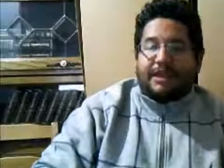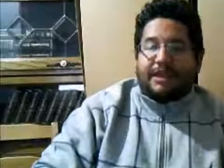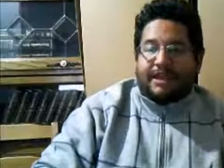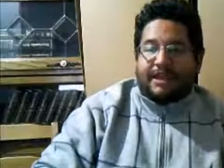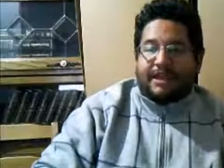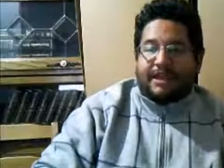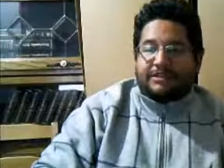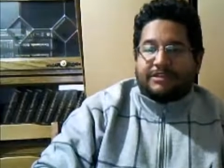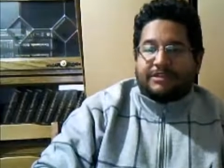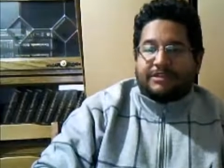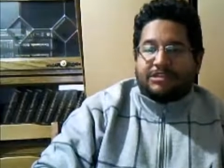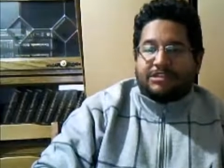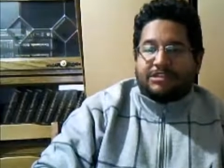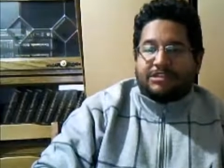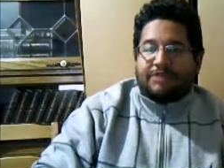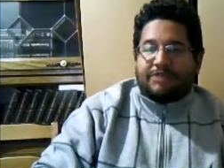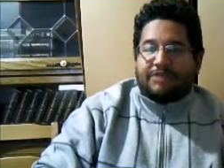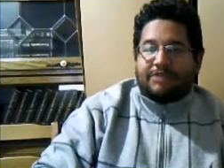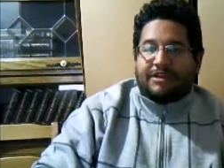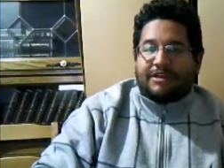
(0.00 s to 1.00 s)
Aaron
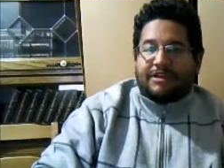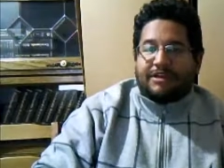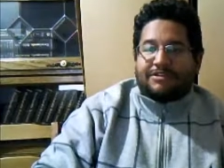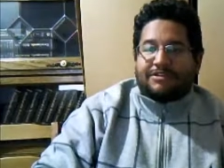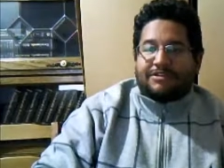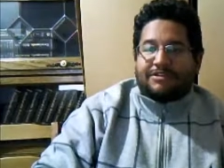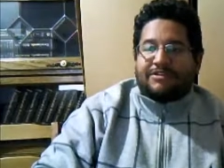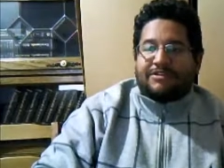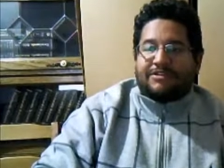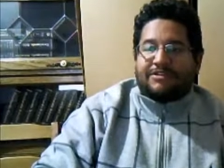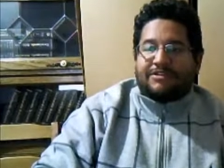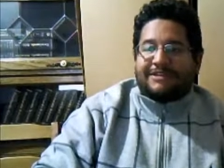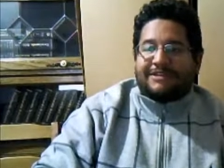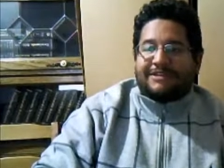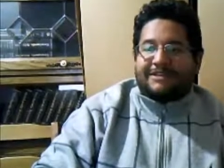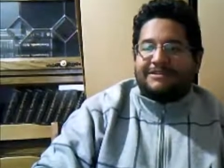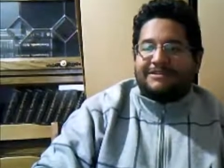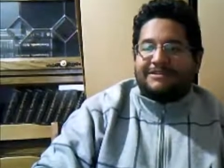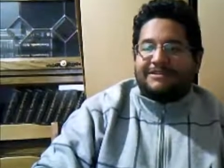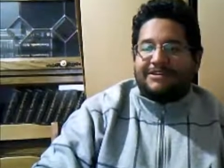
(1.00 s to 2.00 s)
Schumann, also known
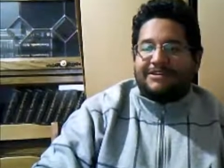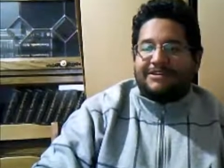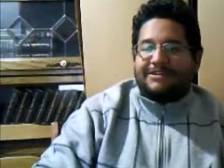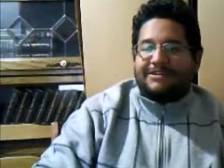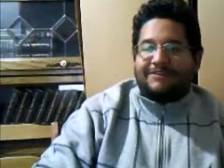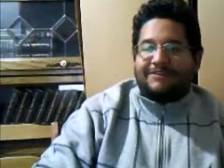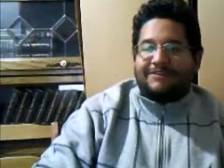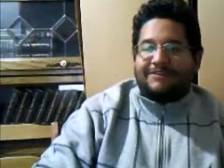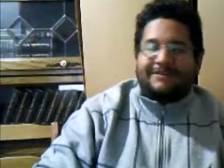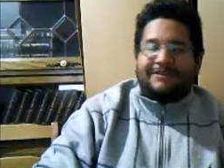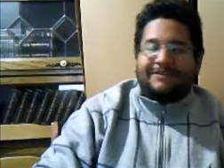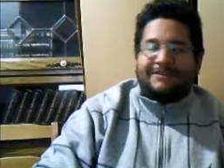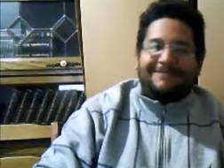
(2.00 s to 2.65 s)
as Goof.